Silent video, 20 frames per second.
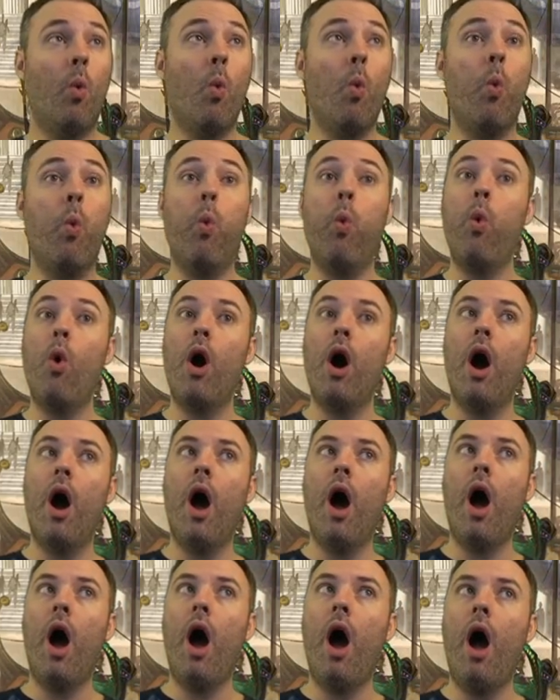
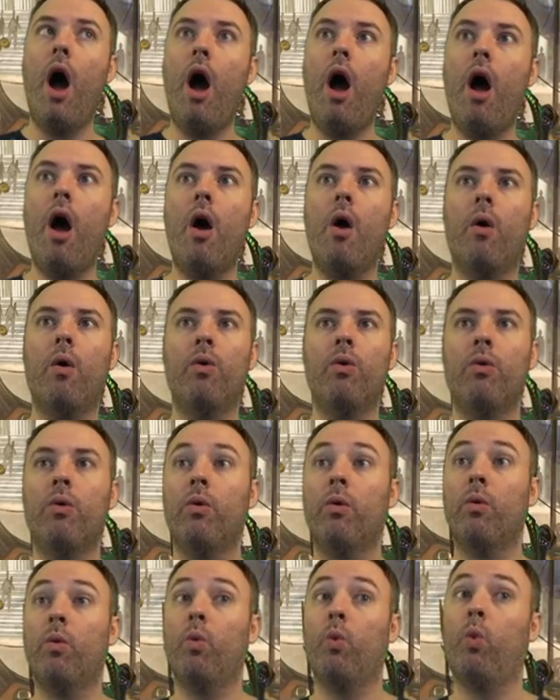Whoa!
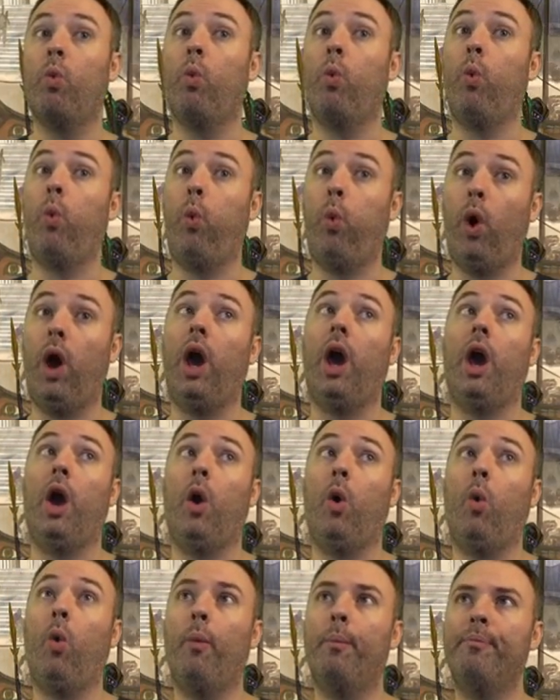
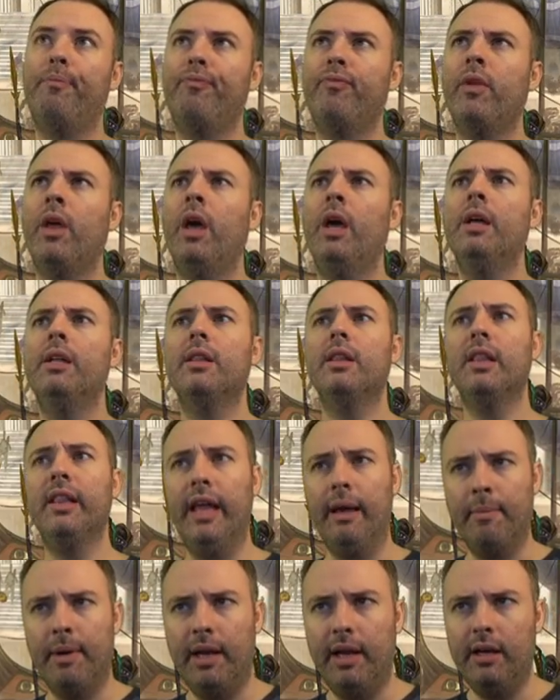Whoa.
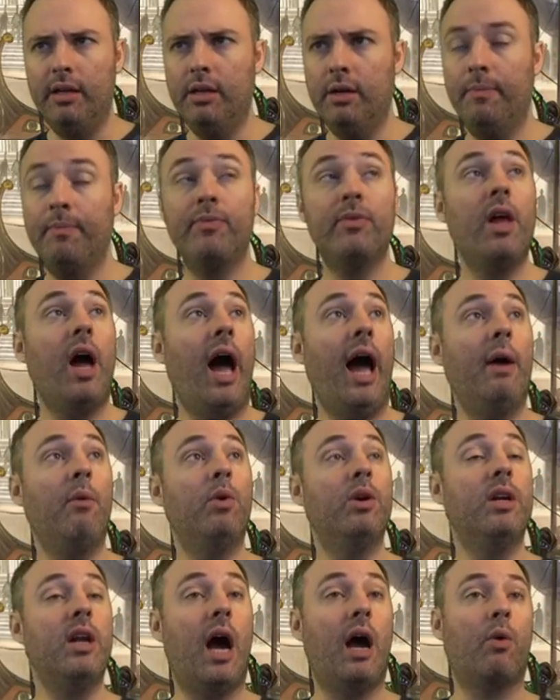Limited. I
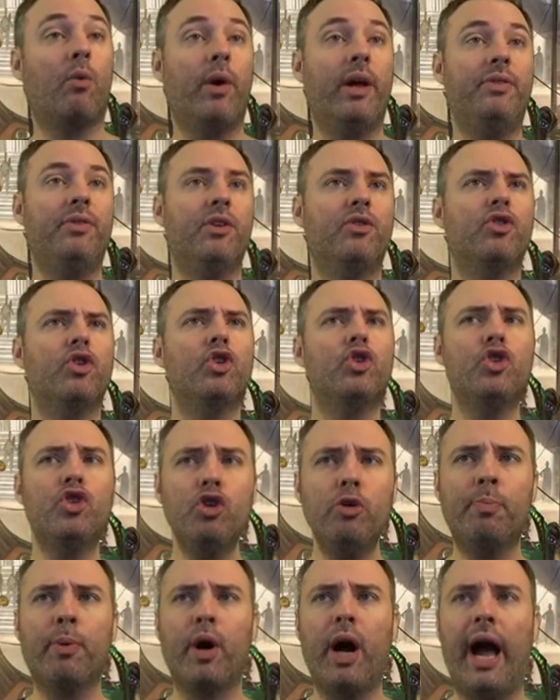would not rate this
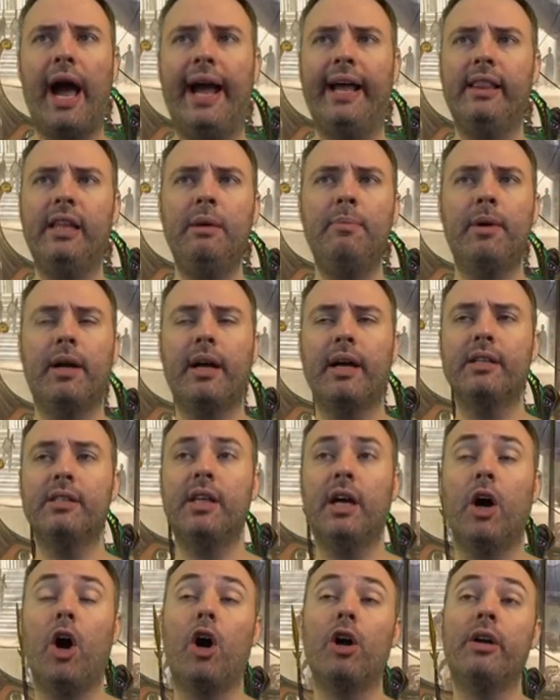super highly
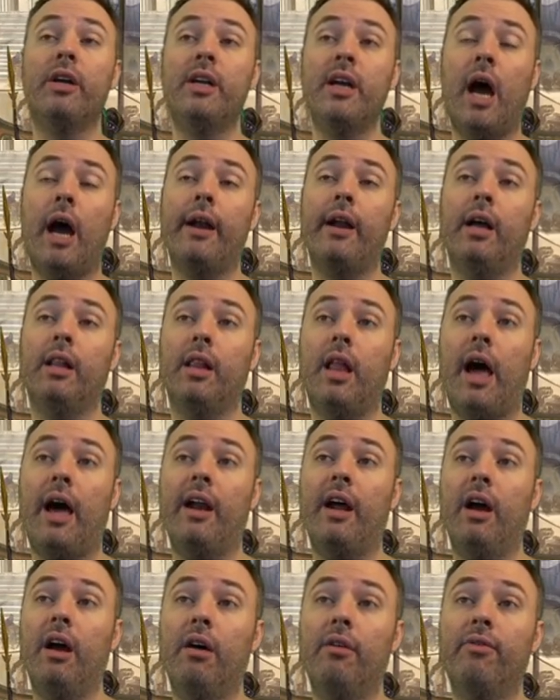because there are not a
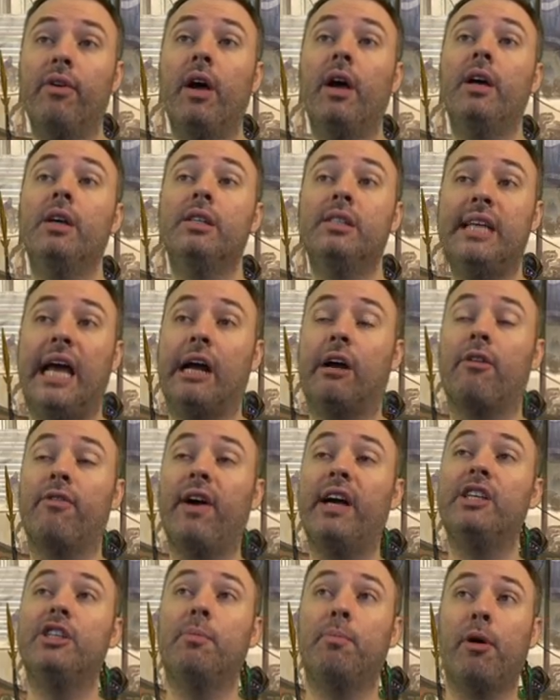lot of
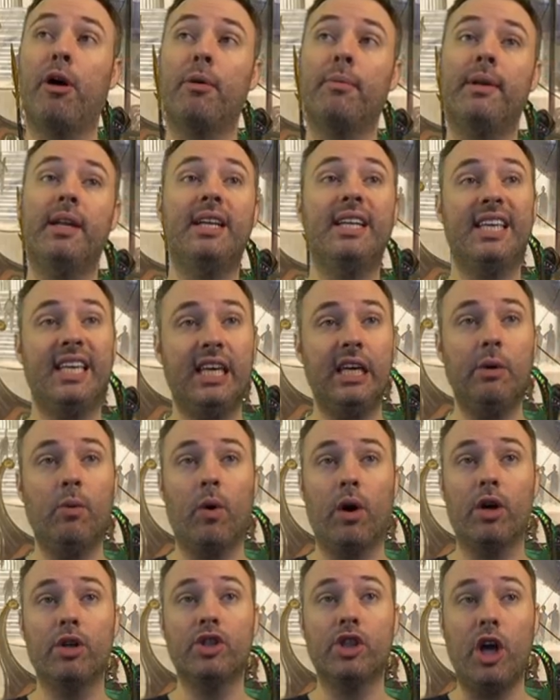sacrifice a permanent
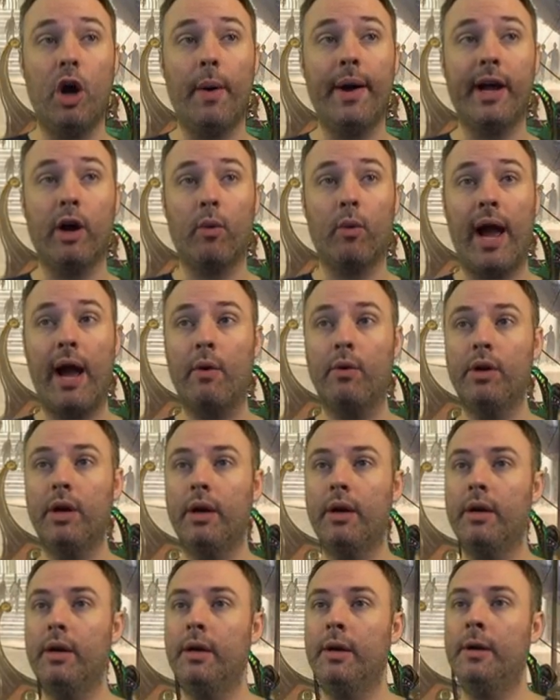keywords going around.
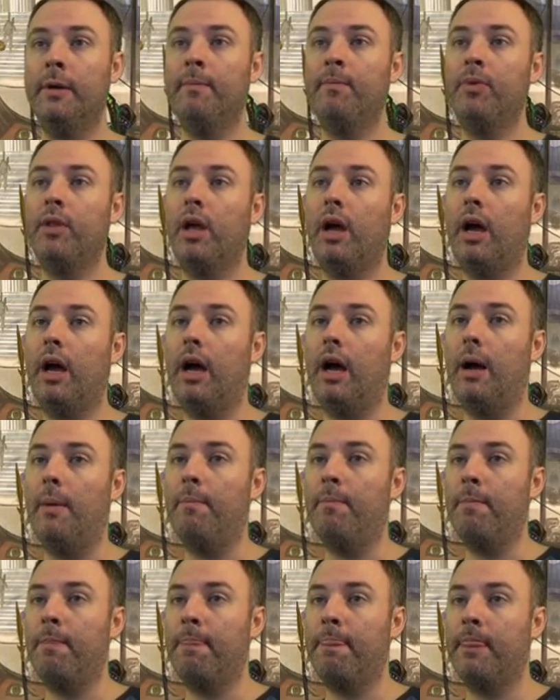
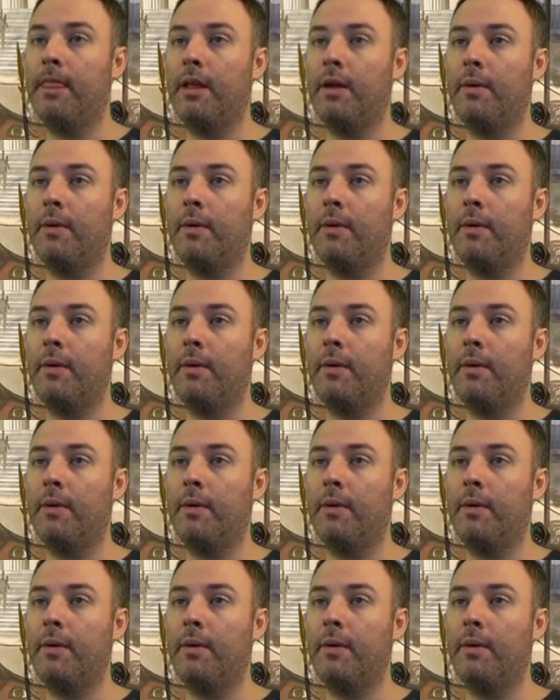Um,